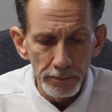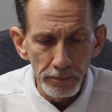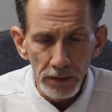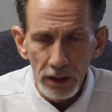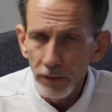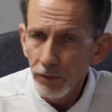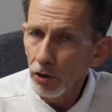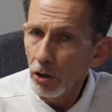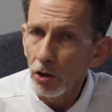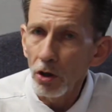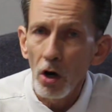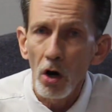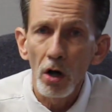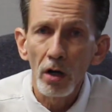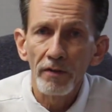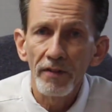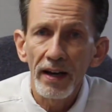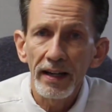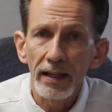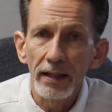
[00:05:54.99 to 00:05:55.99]
Give us a
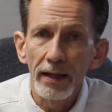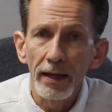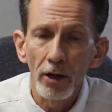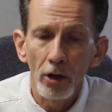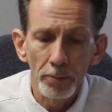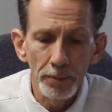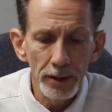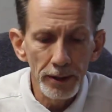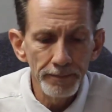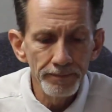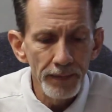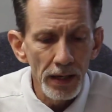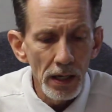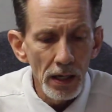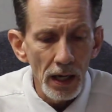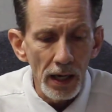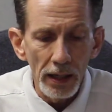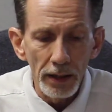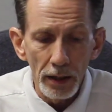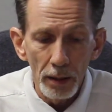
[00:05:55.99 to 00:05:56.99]
call if I can help you.
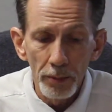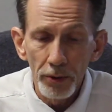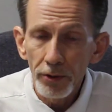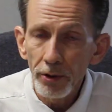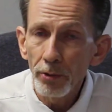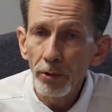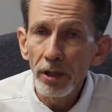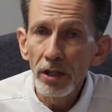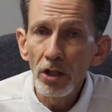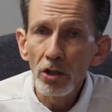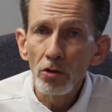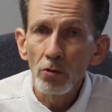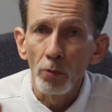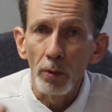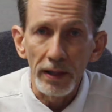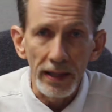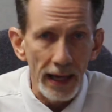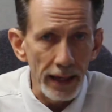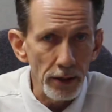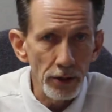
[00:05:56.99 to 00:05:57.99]
And number 3 is
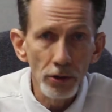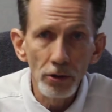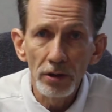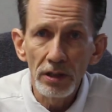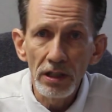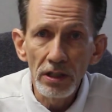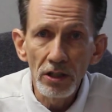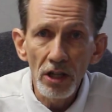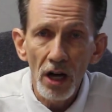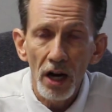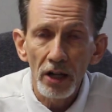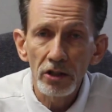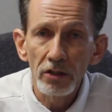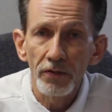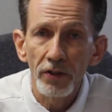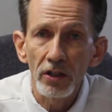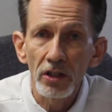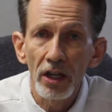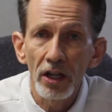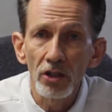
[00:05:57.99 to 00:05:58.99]
we got to do a
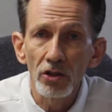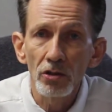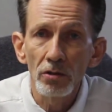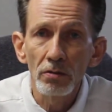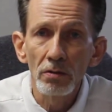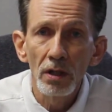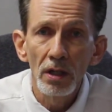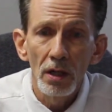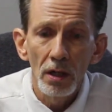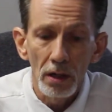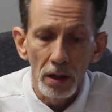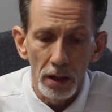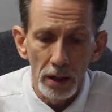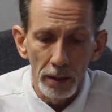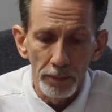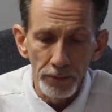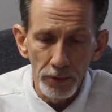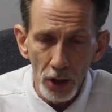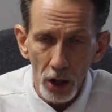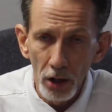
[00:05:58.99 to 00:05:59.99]
detoxification,
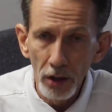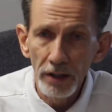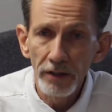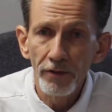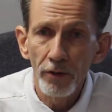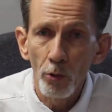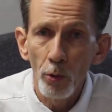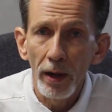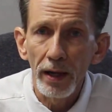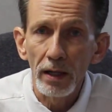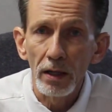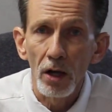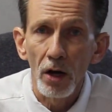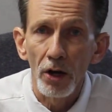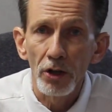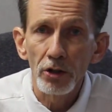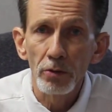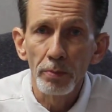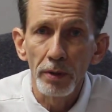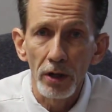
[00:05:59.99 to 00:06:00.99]
not only for weight
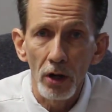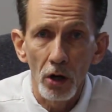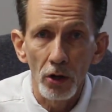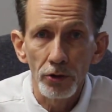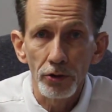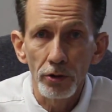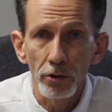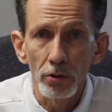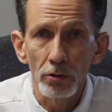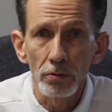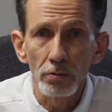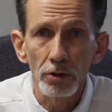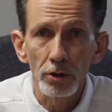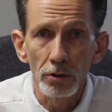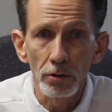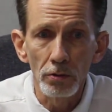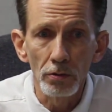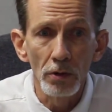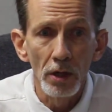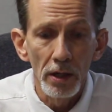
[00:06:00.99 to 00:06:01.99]
loss, but also
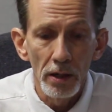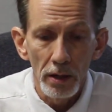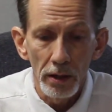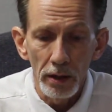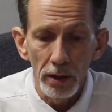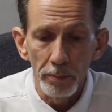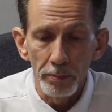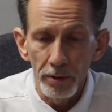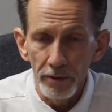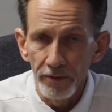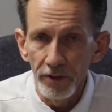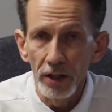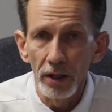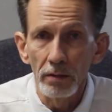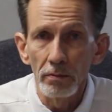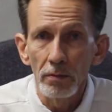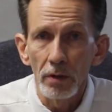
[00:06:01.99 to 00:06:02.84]
to prevent